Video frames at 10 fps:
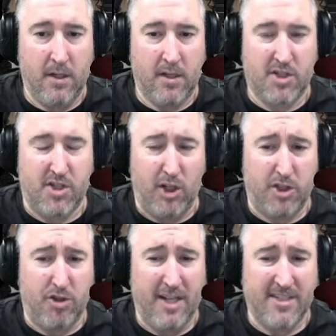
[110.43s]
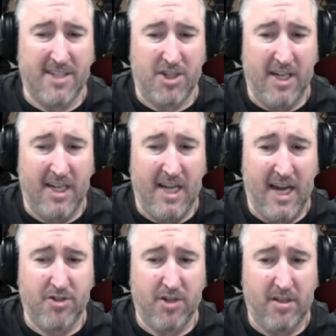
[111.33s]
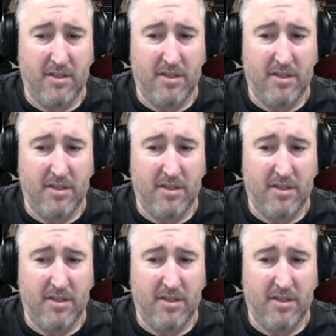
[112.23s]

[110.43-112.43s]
start to transition into Hydra.